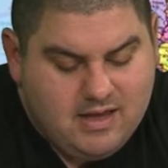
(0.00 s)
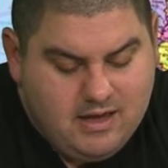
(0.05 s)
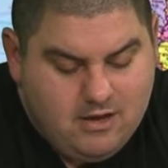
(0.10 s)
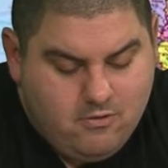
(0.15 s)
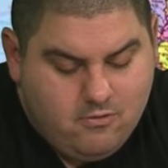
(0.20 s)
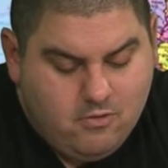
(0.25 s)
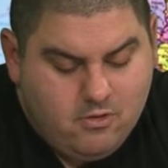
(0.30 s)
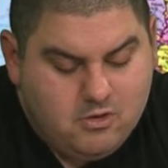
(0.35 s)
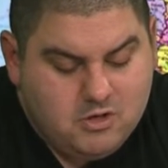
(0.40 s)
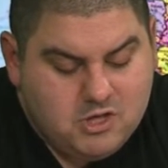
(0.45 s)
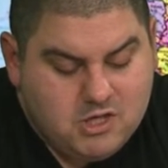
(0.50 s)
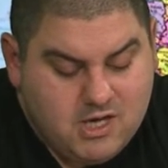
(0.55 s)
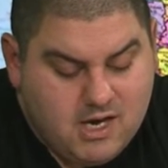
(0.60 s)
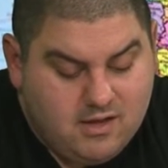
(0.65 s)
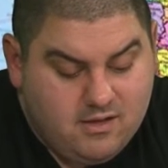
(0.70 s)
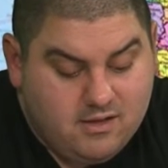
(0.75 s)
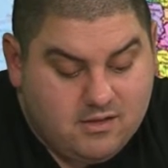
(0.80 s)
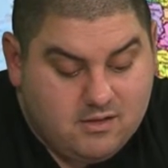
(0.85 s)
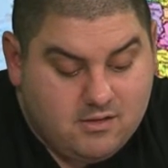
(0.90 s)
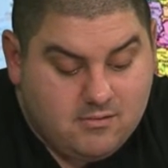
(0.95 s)
He grew
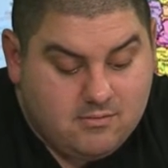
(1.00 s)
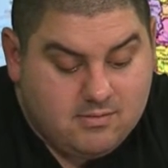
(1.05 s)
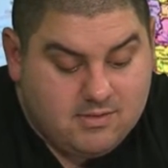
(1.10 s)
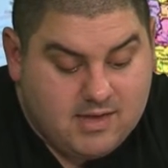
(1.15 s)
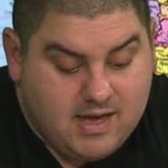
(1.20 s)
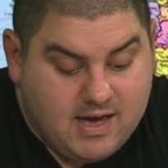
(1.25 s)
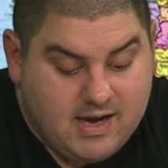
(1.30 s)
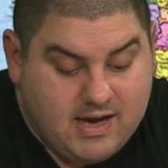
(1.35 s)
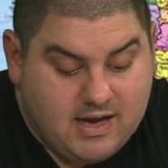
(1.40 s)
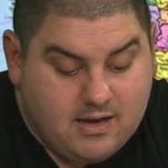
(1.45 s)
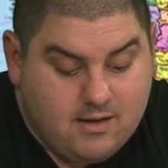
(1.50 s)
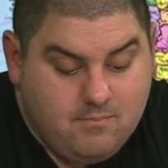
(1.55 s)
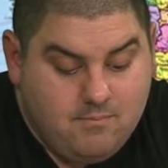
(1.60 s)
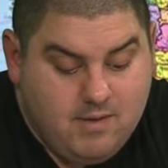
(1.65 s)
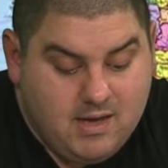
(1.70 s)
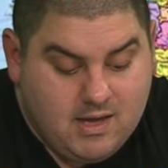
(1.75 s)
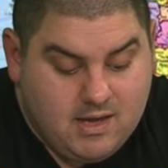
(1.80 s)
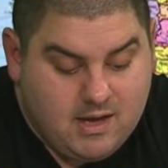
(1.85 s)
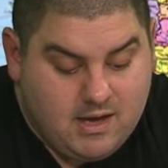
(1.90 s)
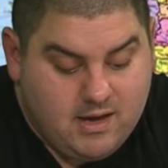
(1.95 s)
jealous of Sonic
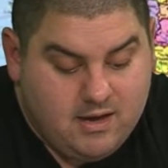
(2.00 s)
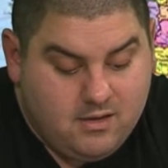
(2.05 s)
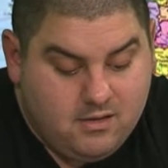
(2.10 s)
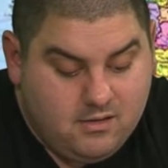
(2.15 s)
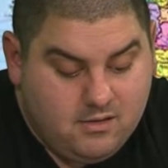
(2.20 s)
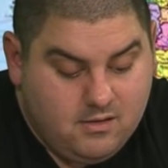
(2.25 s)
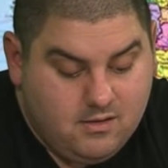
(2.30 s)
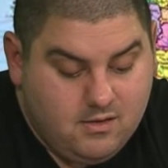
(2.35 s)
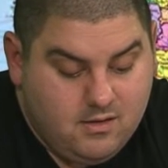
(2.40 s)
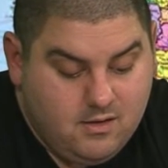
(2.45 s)
because